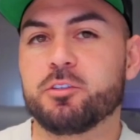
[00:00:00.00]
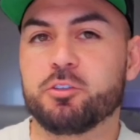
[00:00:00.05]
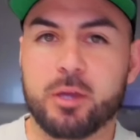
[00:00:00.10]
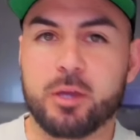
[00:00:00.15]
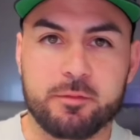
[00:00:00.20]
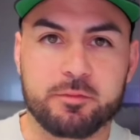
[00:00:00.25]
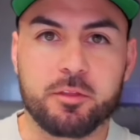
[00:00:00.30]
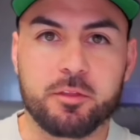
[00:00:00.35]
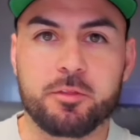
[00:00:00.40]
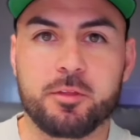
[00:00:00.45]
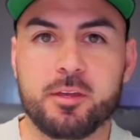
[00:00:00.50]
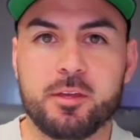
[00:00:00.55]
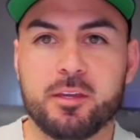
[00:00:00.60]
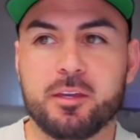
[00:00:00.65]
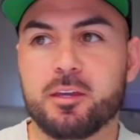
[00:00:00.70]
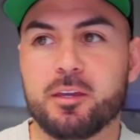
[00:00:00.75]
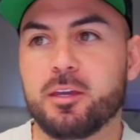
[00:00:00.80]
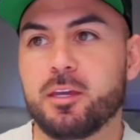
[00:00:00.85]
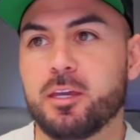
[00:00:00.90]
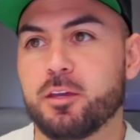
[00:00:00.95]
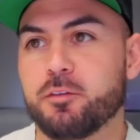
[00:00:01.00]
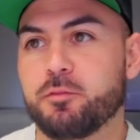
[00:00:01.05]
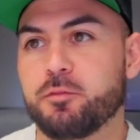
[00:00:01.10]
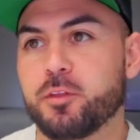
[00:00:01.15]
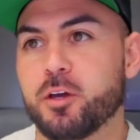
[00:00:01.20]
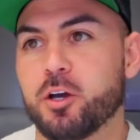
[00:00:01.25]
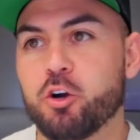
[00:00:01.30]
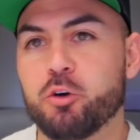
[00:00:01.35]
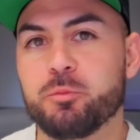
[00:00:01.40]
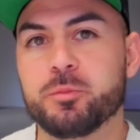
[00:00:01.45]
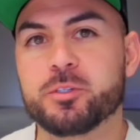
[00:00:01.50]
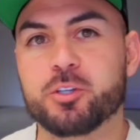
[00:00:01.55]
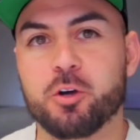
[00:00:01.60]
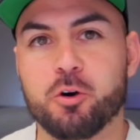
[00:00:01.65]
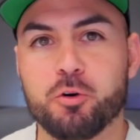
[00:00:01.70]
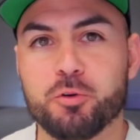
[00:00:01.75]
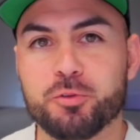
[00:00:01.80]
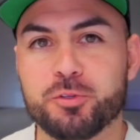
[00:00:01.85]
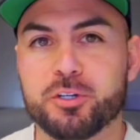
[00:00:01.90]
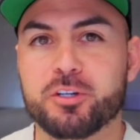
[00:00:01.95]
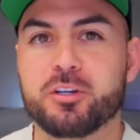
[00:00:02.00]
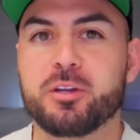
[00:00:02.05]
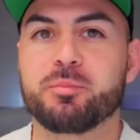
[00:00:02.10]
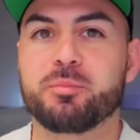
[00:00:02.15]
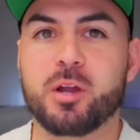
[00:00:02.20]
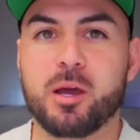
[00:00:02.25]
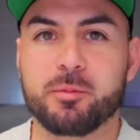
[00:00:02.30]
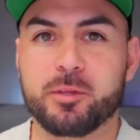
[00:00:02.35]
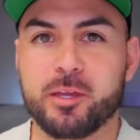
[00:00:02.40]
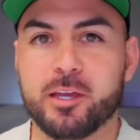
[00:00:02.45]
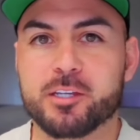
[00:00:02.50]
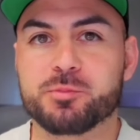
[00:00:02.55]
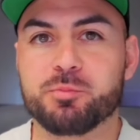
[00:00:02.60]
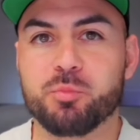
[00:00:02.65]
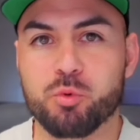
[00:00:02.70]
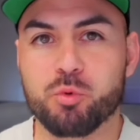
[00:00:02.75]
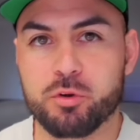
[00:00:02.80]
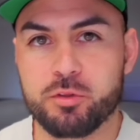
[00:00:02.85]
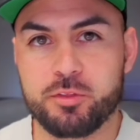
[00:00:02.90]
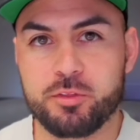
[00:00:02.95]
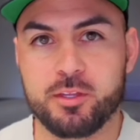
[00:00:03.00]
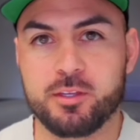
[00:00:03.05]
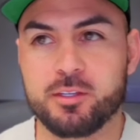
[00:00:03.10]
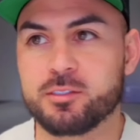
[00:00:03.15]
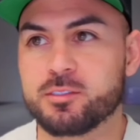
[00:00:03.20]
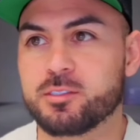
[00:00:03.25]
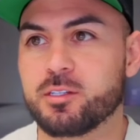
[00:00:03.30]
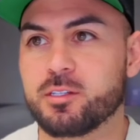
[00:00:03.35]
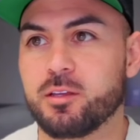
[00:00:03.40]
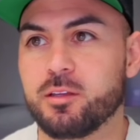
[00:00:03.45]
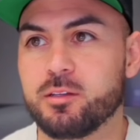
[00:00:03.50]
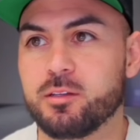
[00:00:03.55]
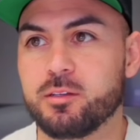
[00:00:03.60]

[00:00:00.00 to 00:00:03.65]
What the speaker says: You have to think if the home is older, it probably has more things